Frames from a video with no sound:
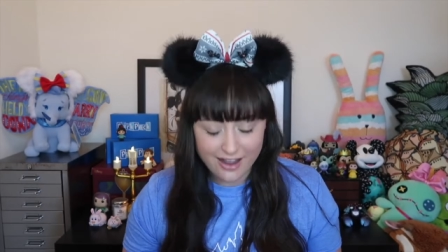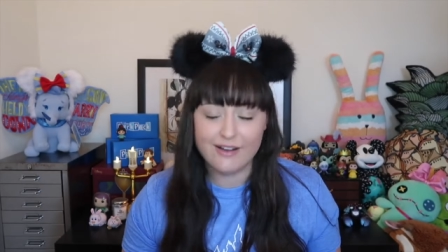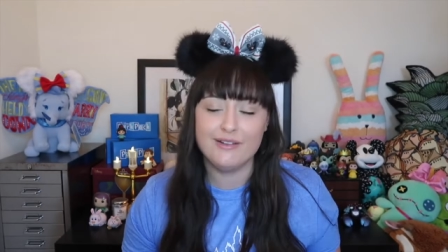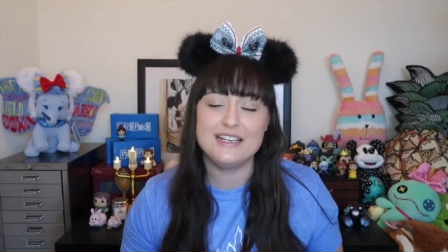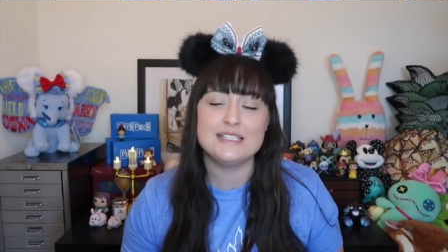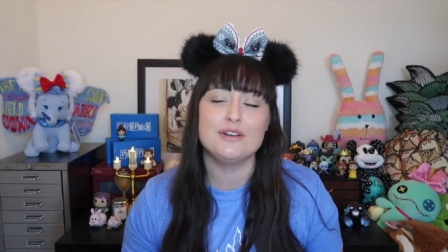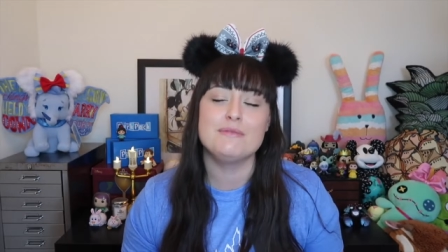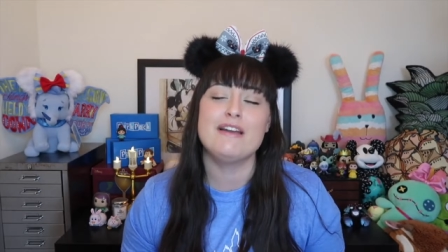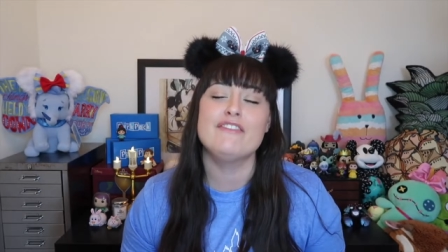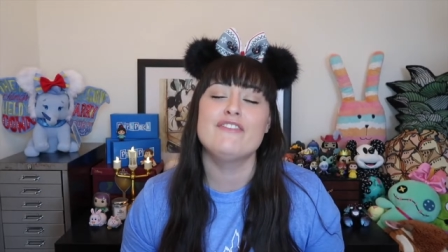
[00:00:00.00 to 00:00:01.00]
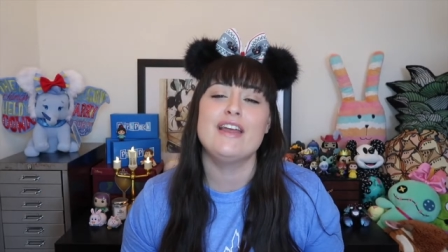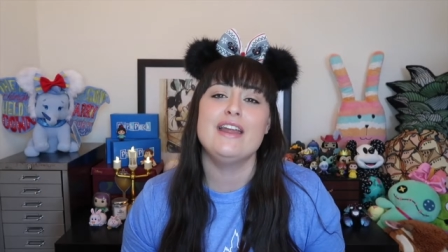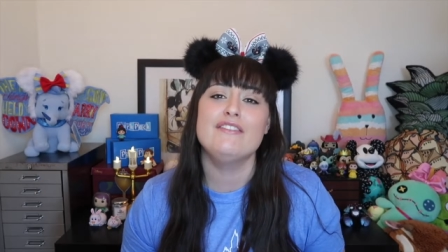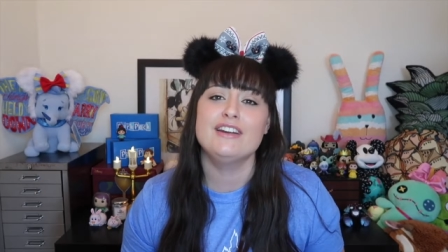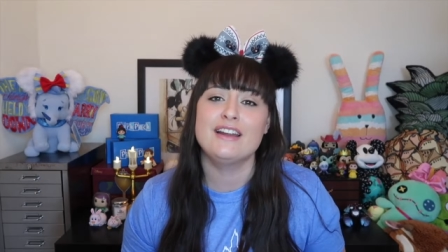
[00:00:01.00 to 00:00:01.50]
Oh, and it's one of my
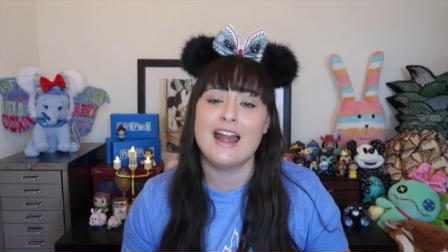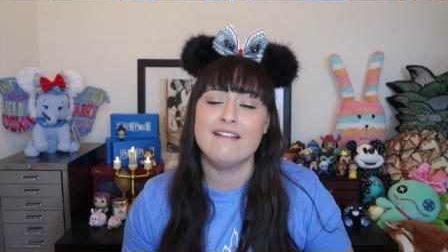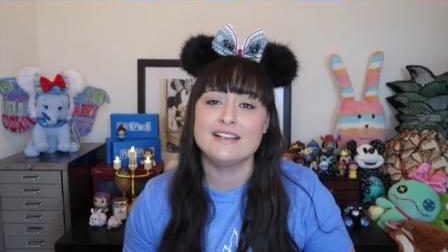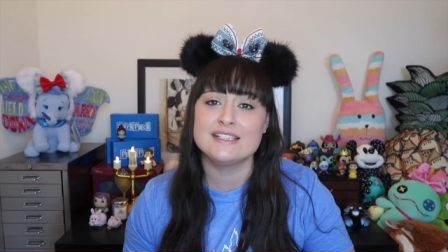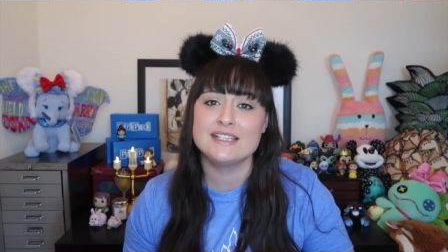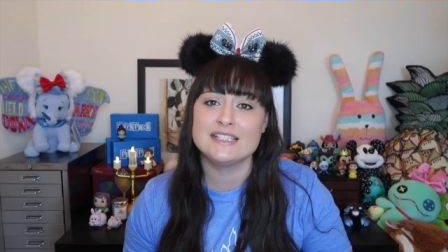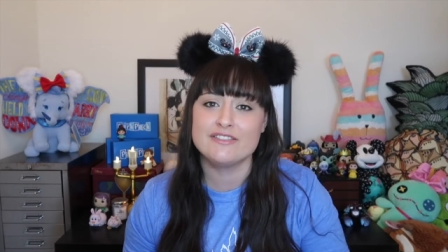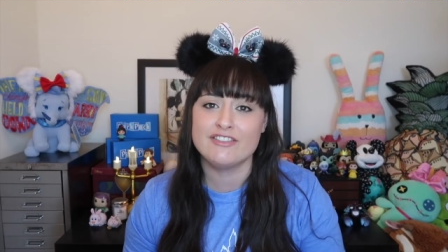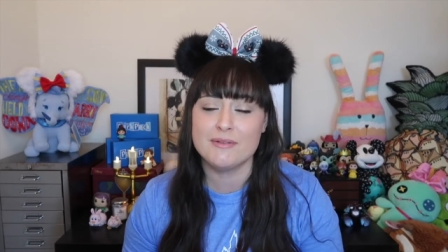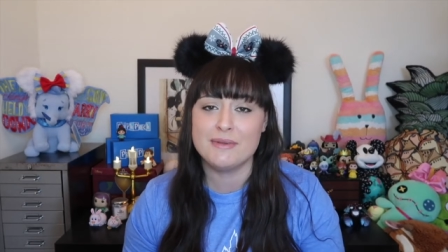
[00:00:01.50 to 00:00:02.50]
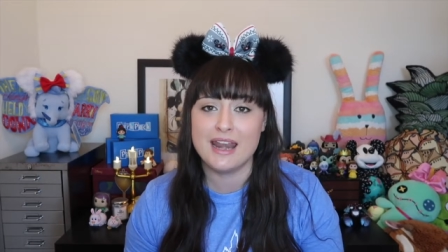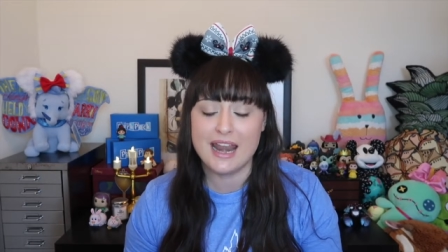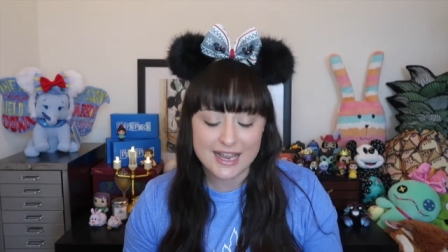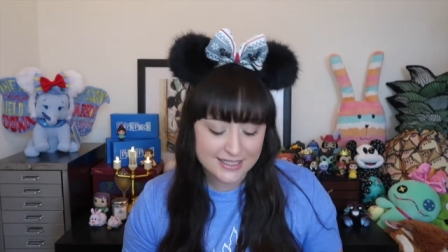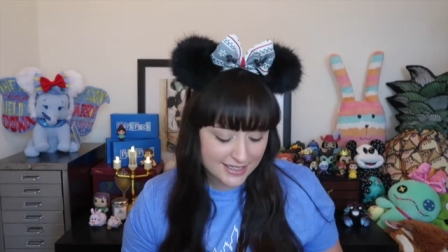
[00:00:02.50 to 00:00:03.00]
favourite characters from
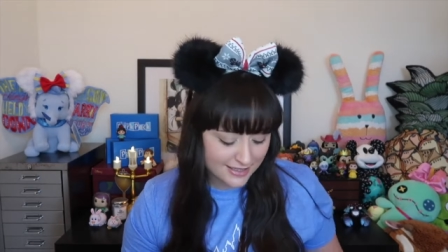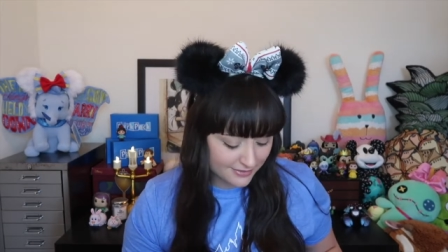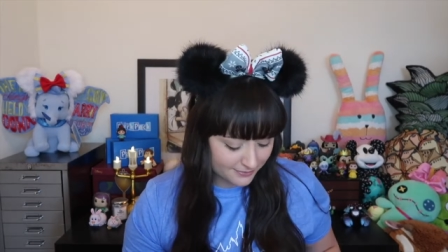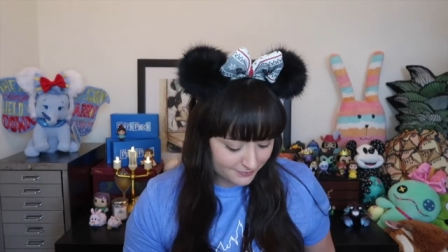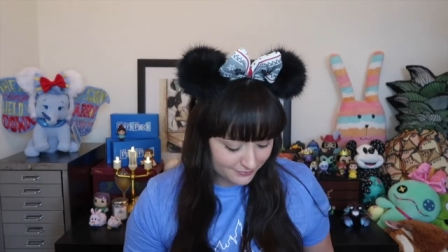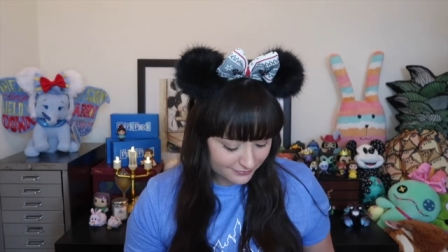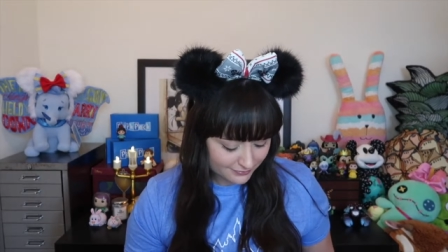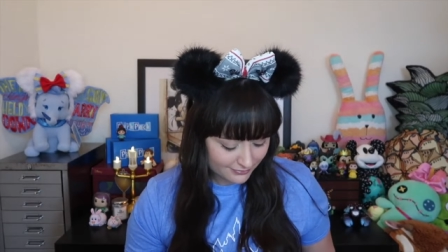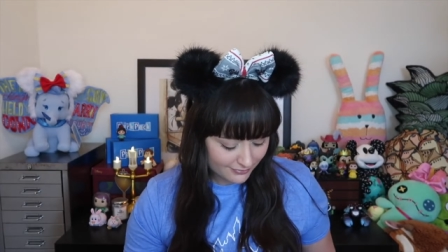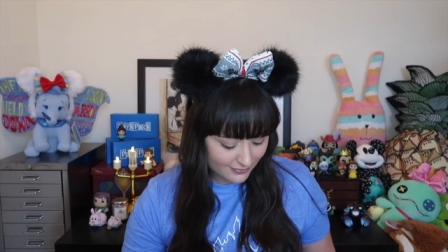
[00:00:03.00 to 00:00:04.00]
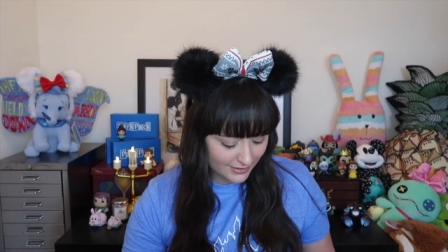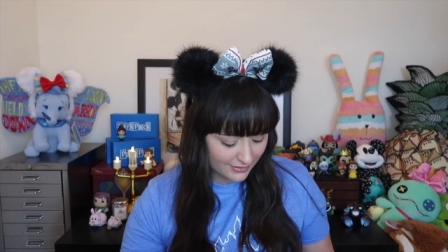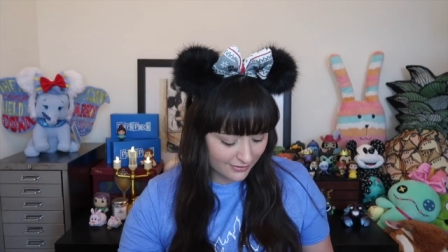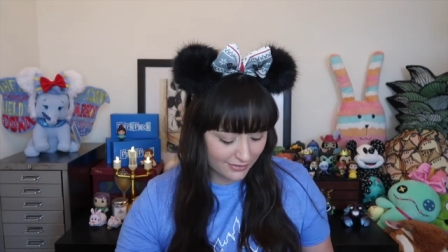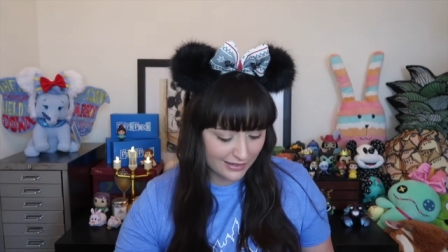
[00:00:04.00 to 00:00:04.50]
Aladdin.
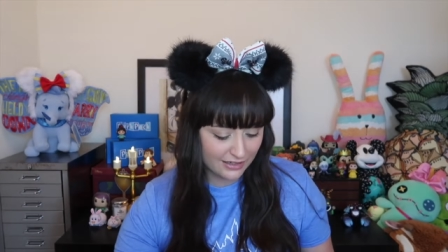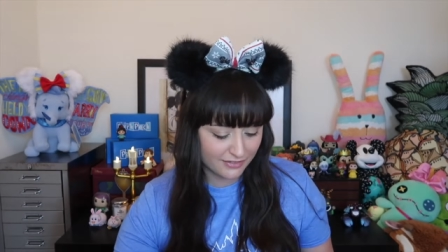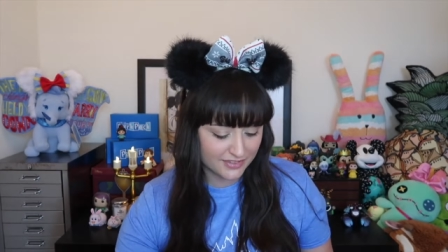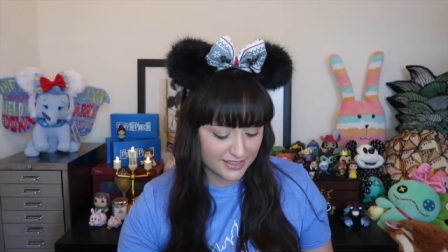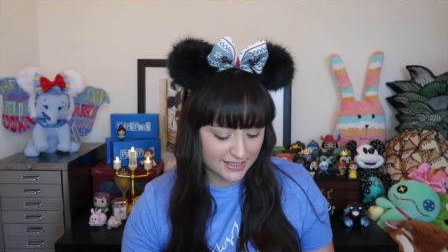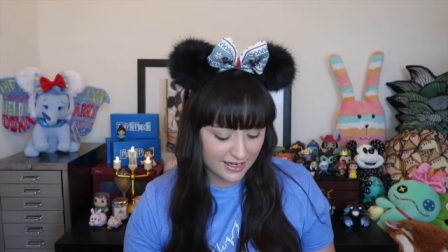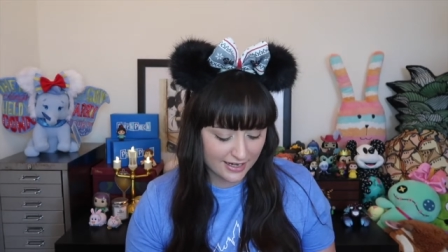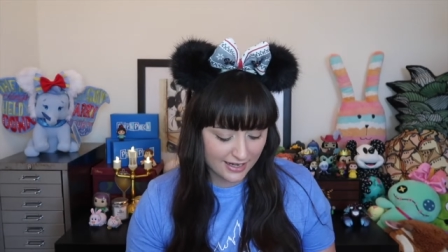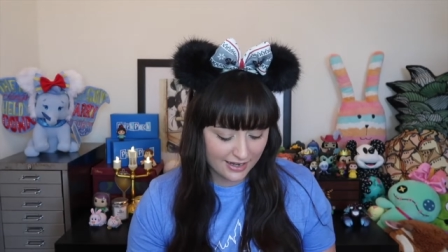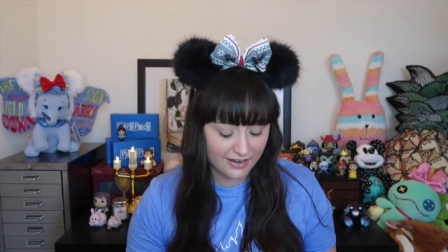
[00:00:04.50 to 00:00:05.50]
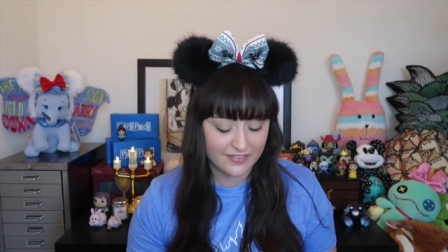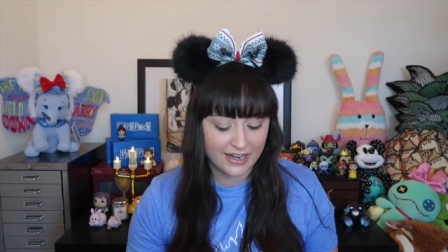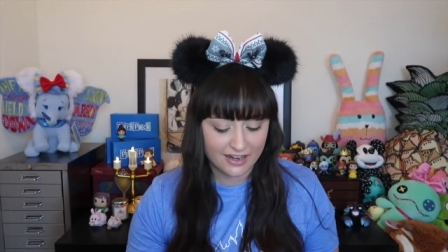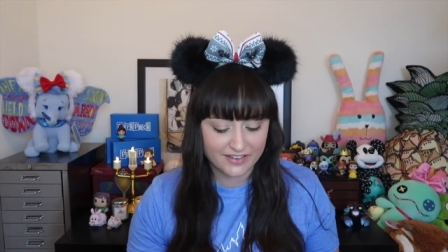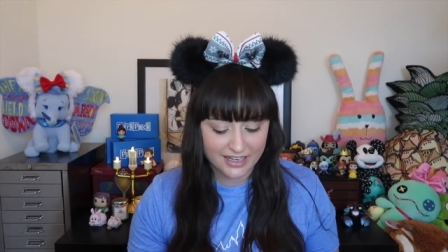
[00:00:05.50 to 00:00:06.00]
Oh, I love this guy. I love it,
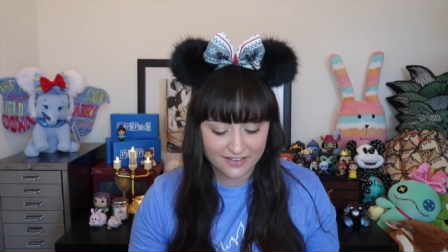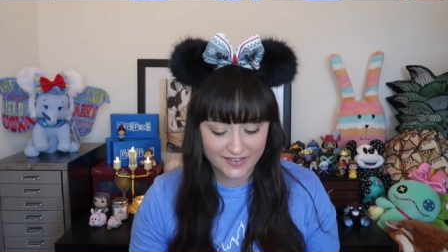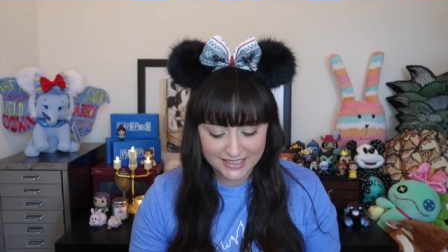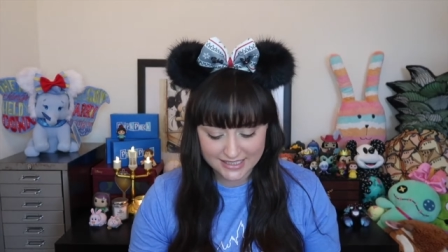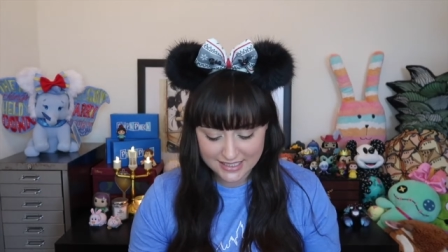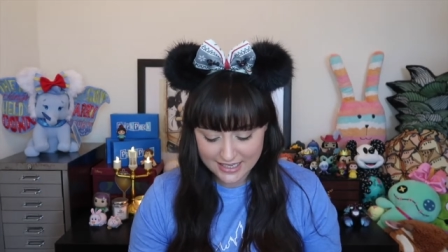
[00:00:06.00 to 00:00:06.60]
I love it, I love it.